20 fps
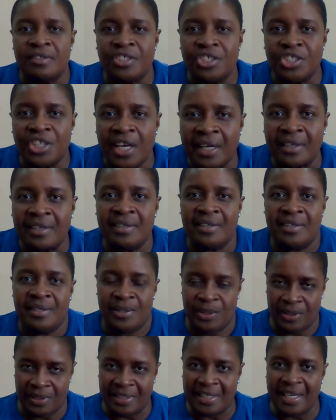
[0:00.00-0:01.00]
Check
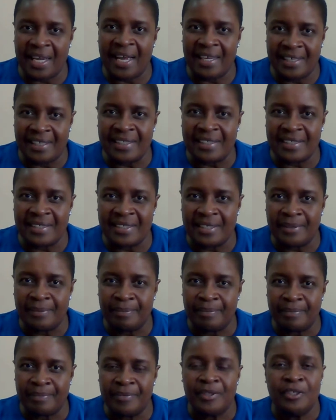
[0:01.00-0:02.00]
your diet.
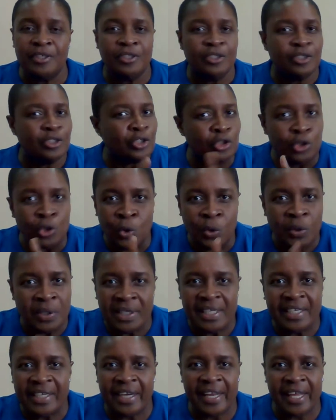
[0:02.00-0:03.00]

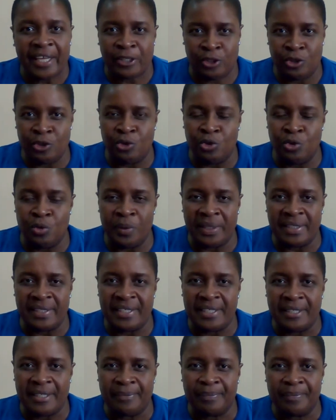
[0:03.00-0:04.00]
Don't neglect to do
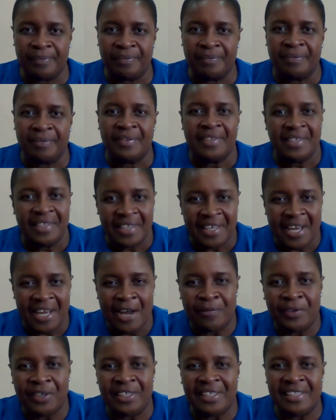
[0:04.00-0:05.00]
it.
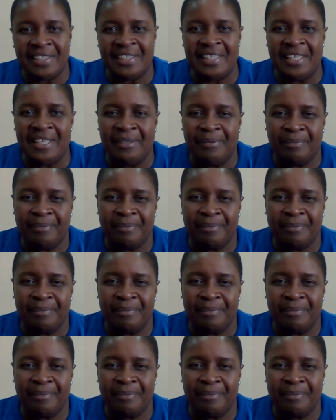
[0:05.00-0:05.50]
Have a good day.